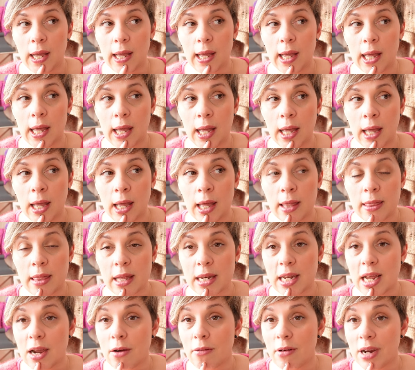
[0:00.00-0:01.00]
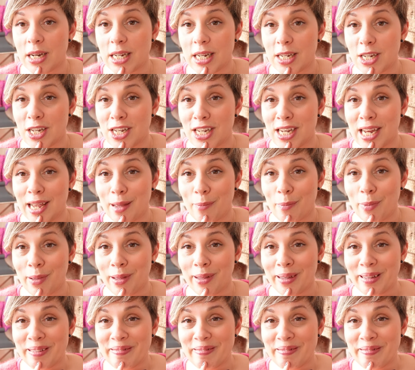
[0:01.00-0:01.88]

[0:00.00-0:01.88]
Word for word: that are ready to ship.